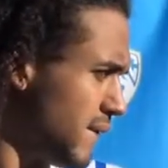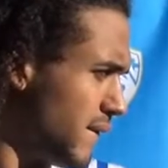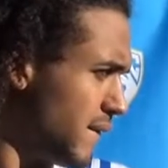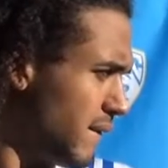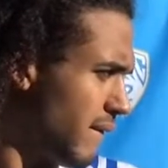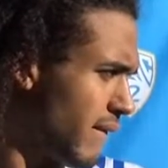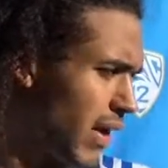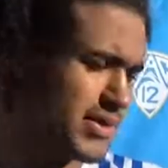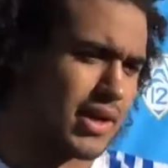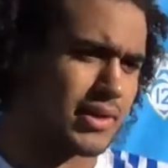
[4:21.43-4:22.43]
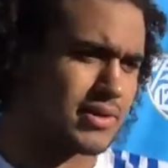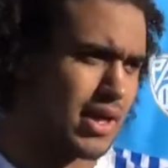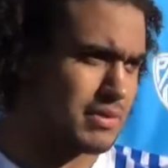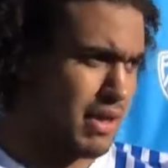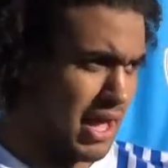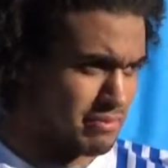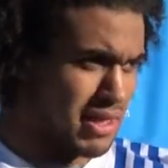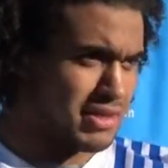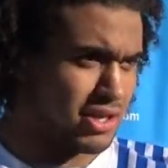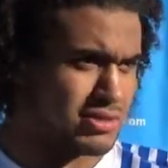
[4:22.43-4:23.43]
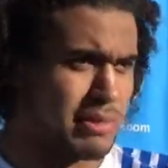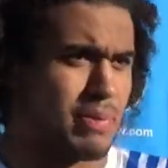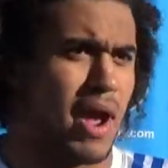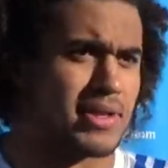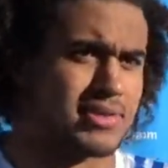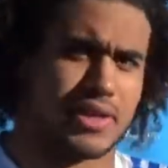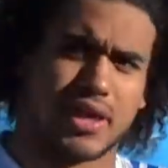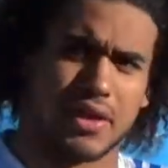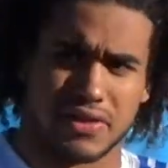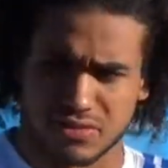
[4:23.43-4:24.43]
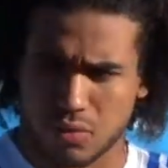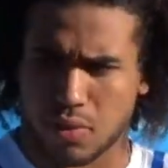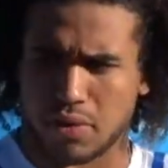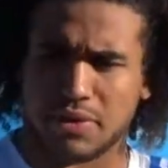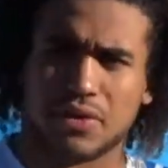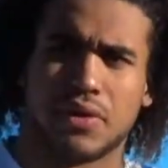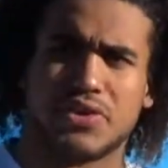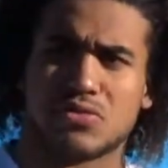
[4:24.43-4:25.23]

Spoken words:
All the time. I mainly talk to him in practice, like, hey, this is what we're going to be doing.